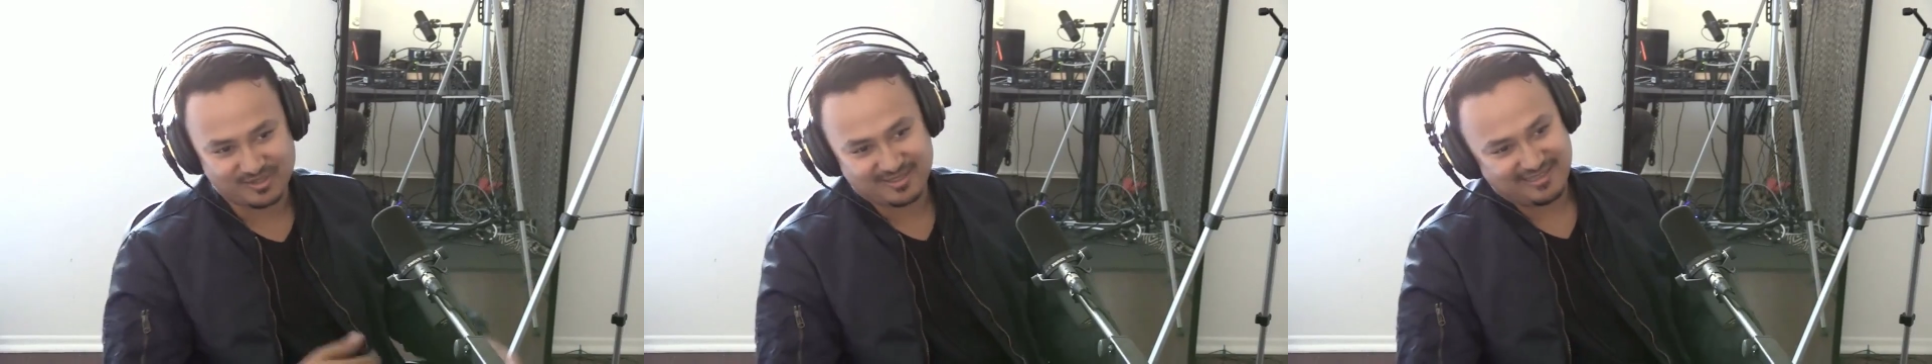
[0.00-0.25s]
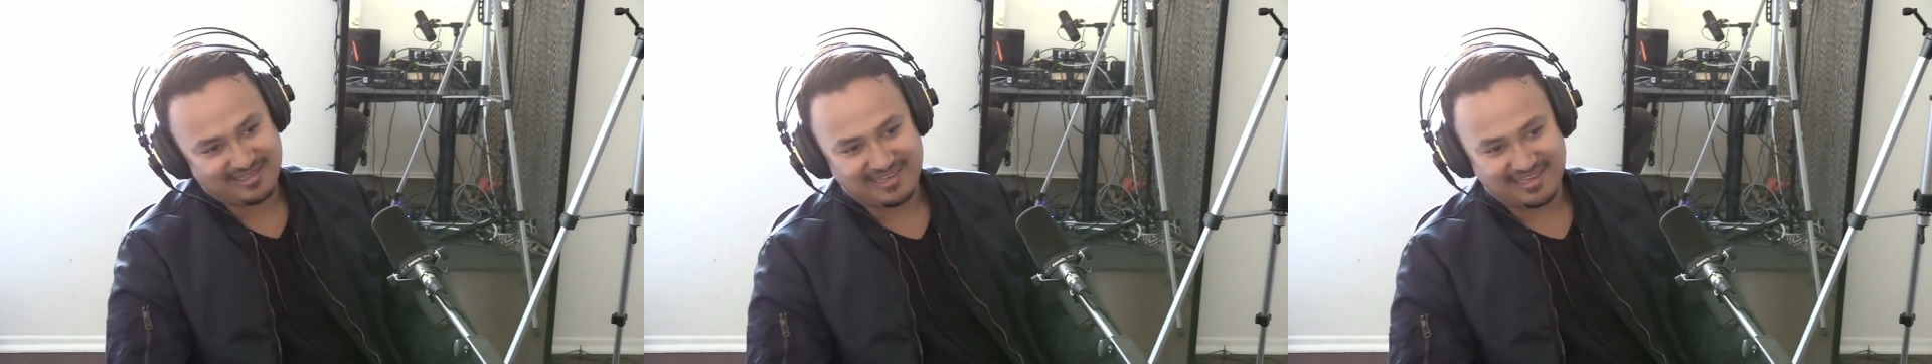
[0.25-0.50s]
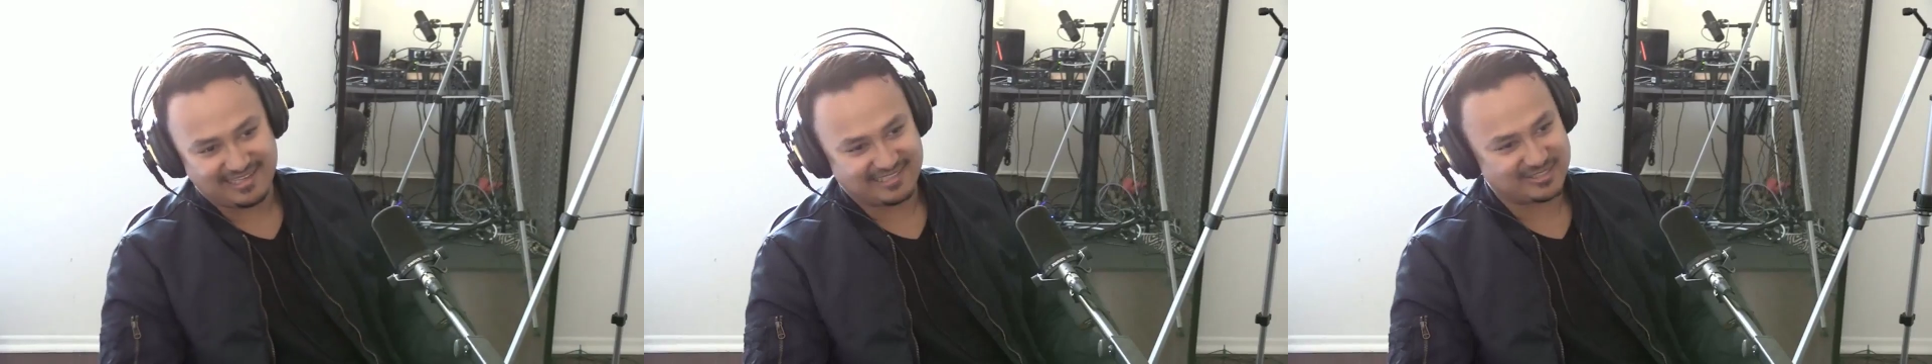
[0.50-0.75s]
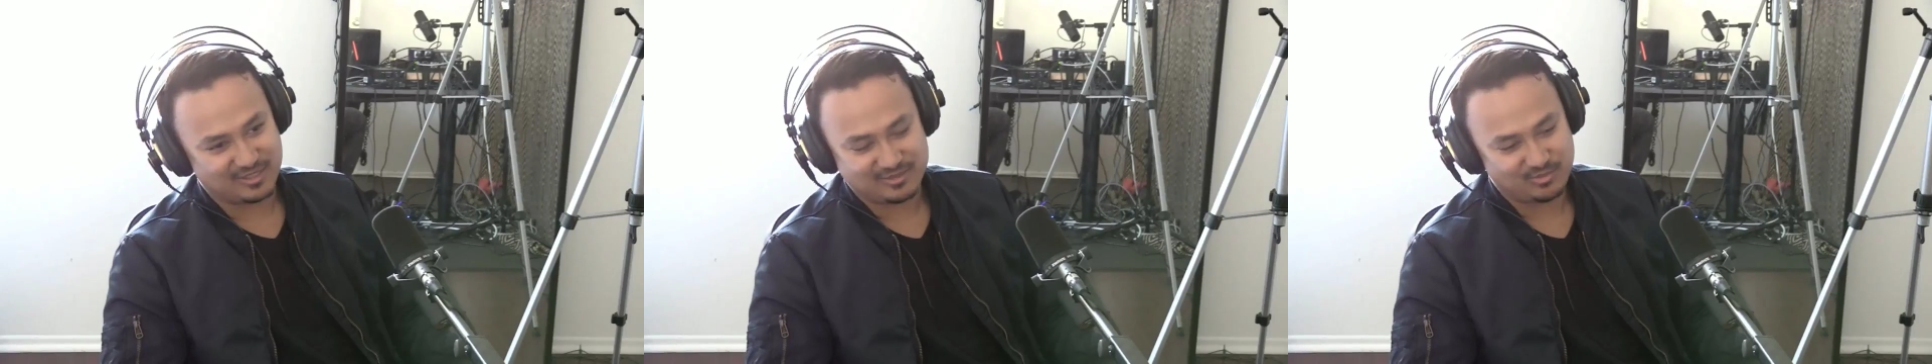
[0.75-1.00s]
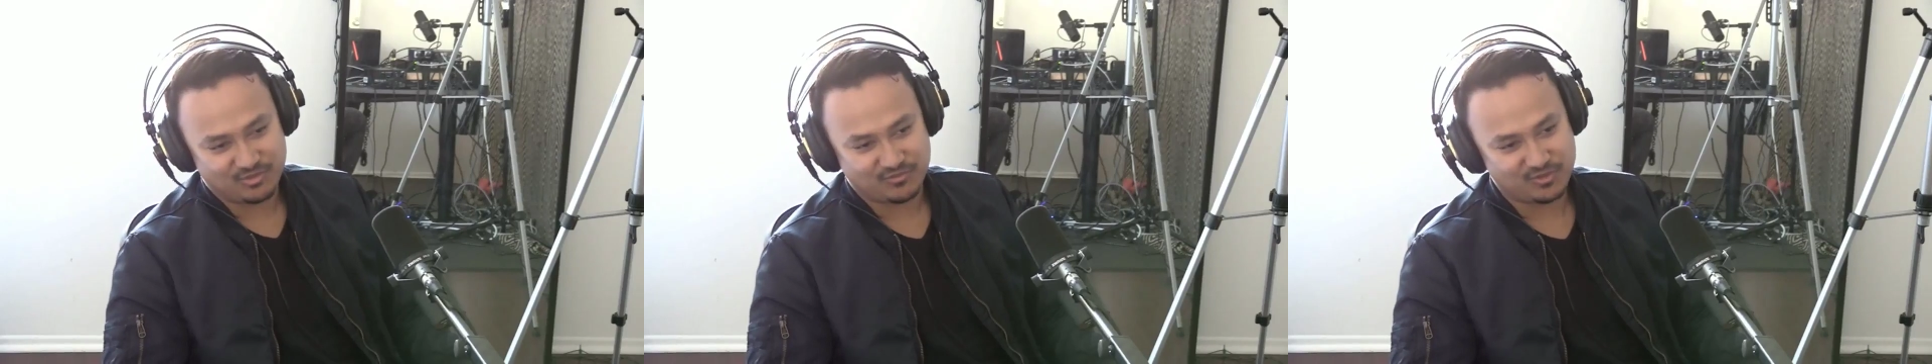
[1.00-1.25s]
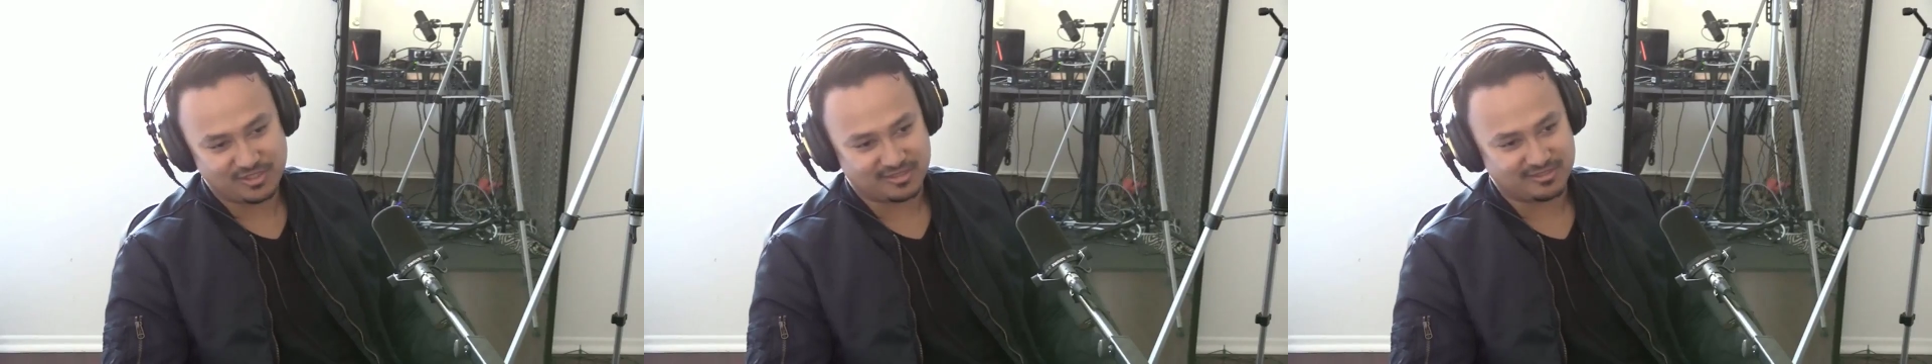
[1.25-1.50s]
Yeah, it's and so it's, it's a beautiful
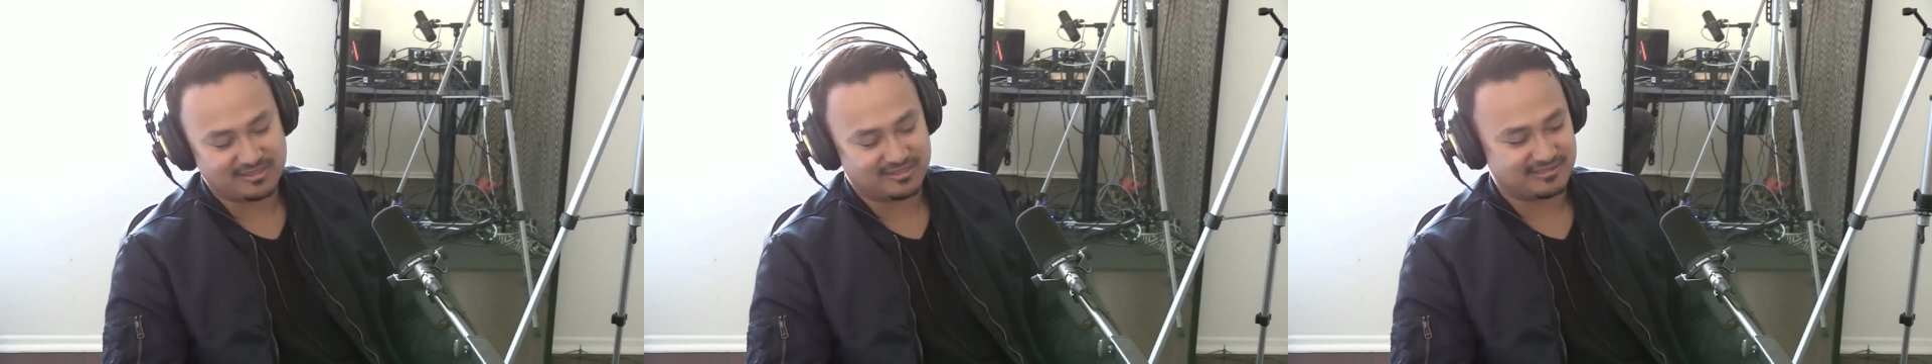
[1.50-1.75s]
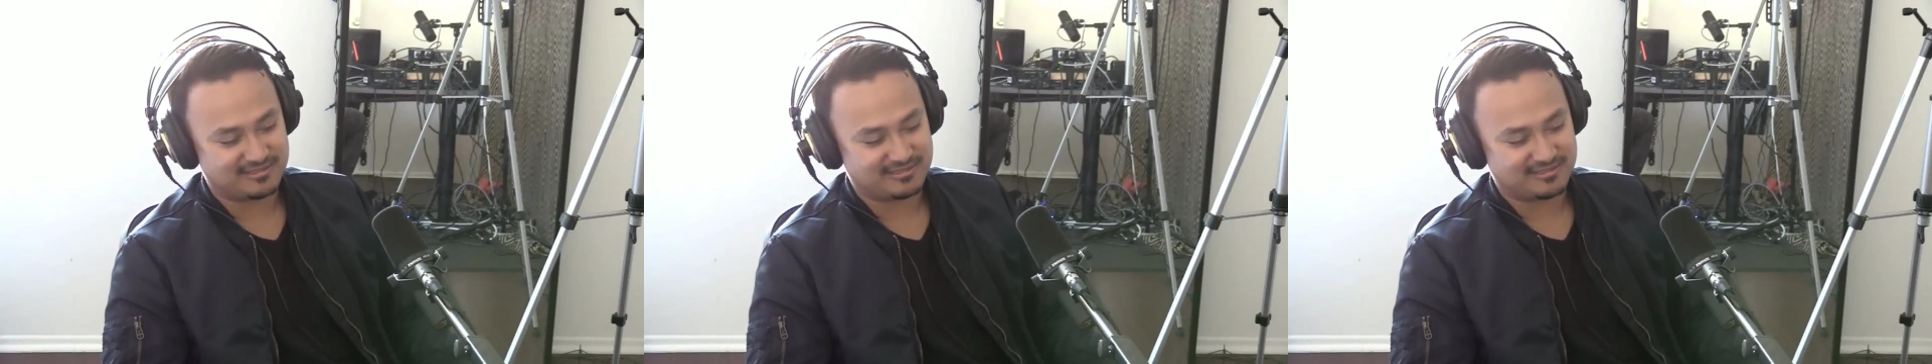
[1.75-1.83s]
thing. Yeah.